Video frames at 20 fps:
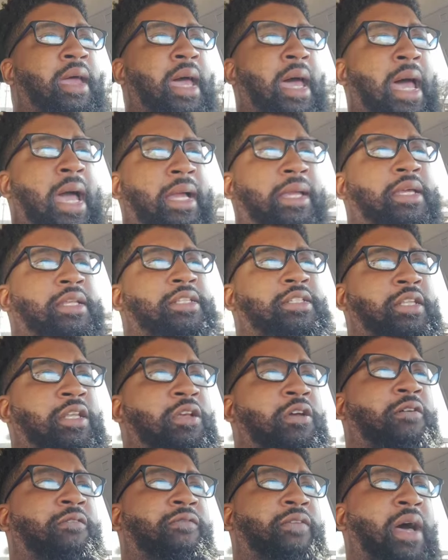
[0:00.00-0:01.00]
I can
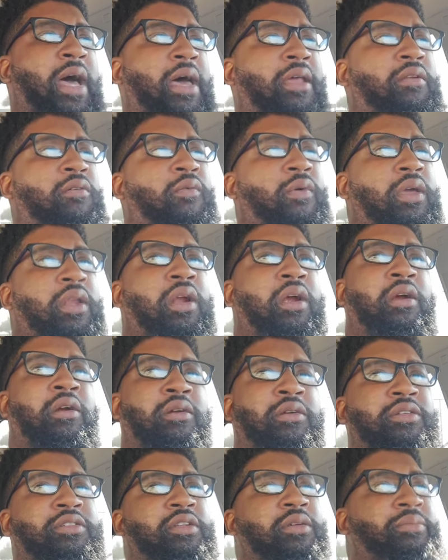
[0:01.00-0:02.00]
still find a way to
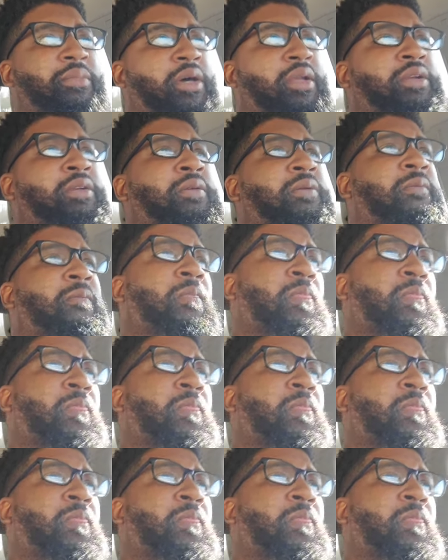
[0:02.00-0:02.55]
earn some money.